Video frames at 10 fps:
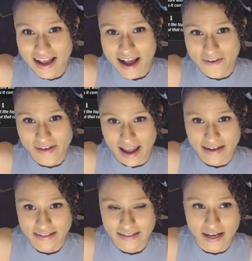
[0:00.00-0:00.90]
Okay,
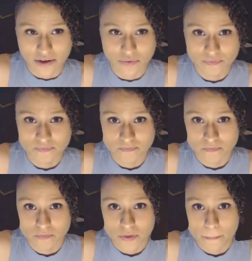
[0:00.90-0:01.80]
so,
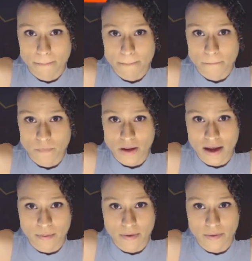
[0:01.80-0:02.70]

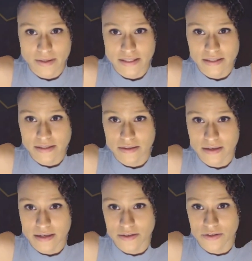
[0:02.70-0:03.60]
was this
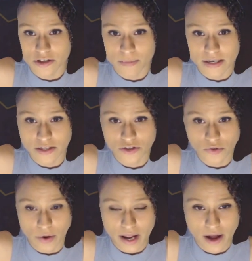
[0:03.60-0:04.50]
enters you may
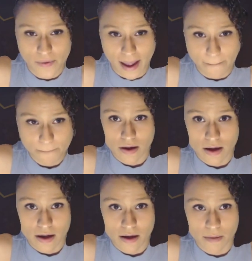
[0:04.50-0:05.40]
destroy? Okay,
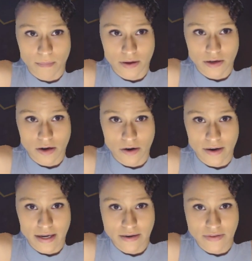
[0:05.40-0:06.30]
are
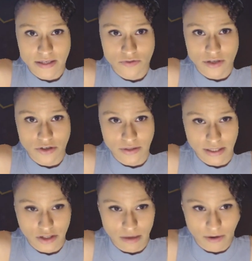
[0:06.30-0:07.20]
any of these creatures
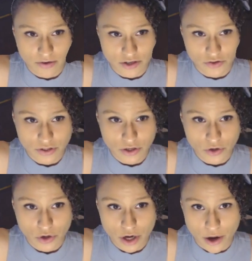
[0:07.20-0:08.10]
enchantment creatures?
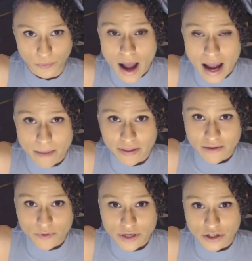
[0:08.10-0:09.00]
No. I
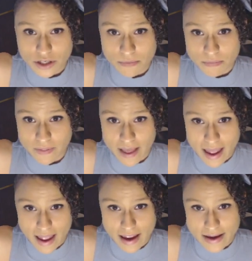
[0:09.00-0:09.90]
believe we should
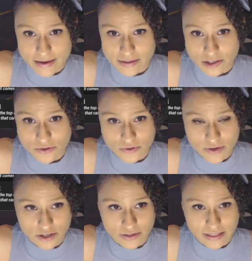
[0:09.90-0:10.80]
play 2
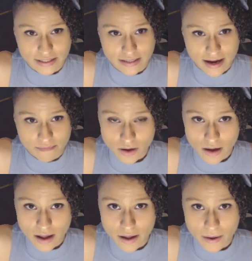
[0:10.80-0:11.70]
creatures this time.
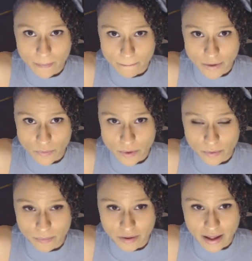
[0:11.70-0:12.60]
We will
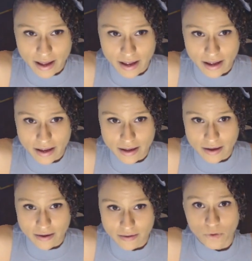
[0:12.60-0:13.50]

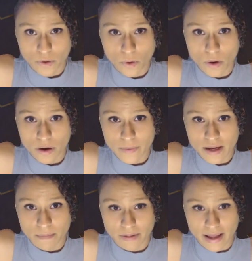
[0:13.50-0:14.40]
play, or we
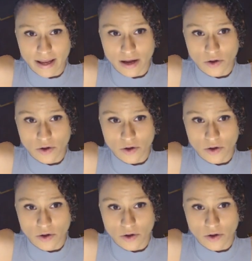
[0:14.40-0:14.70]
could play a